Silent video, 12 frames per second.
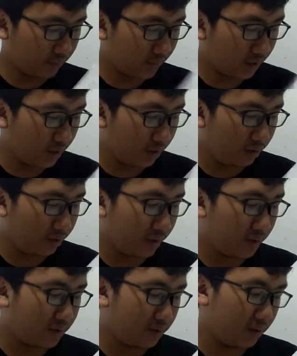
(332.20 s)
you
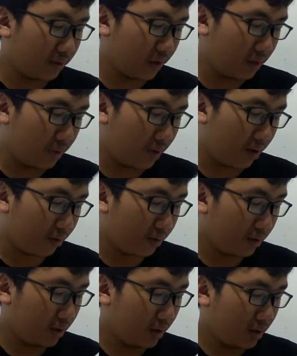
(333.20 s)
need to learn about
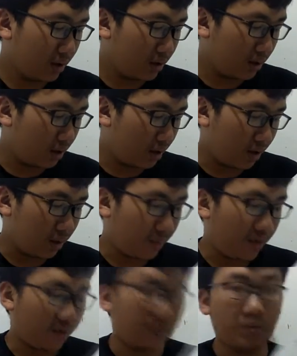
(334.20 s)

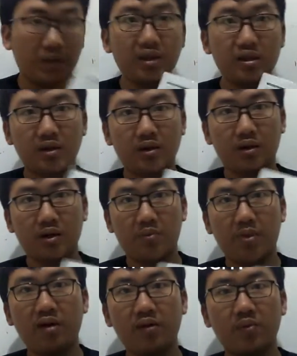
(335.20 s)
part of speech. The
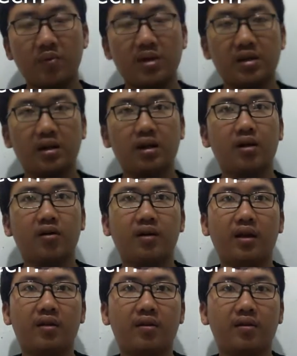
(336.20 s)
part of speech in here
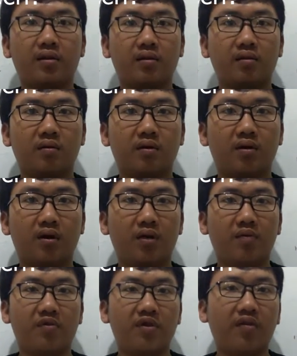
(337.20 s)
contains
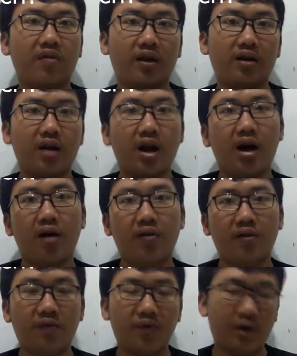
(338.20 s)
some stuff like
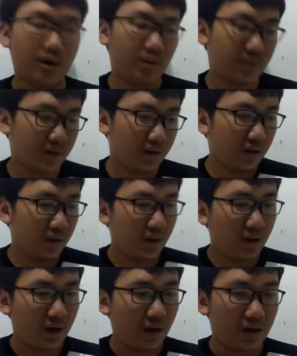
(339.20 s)
nouns, verbs,
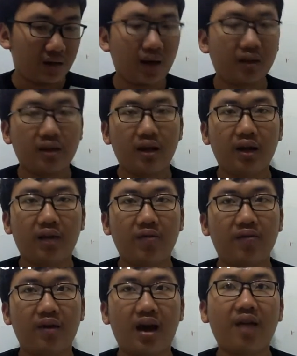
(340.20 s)

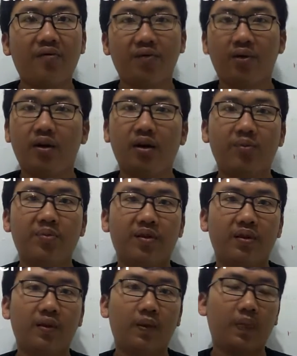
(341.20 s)
adjectives,
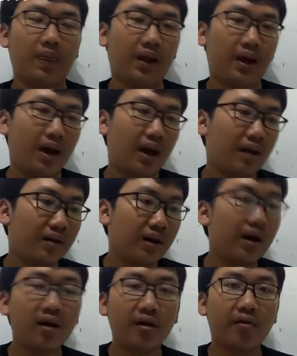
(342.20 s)
adverbs, and
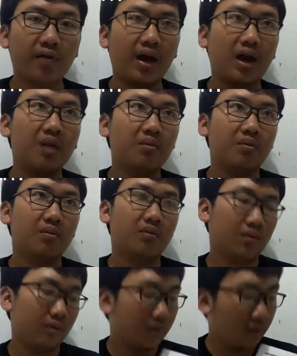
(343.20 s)
there are around 8
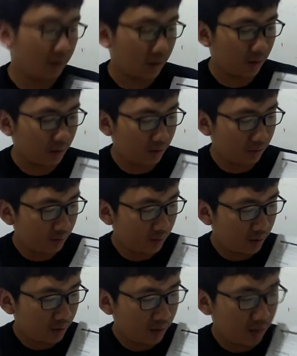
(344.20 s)
in here.
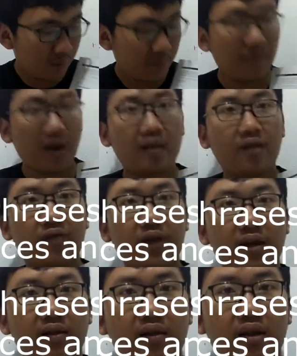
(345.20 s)
Basic
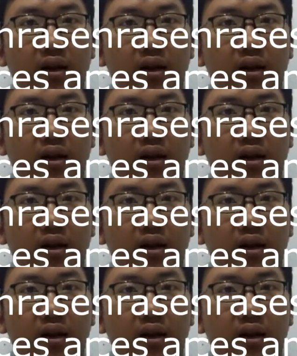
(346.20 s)
phrases in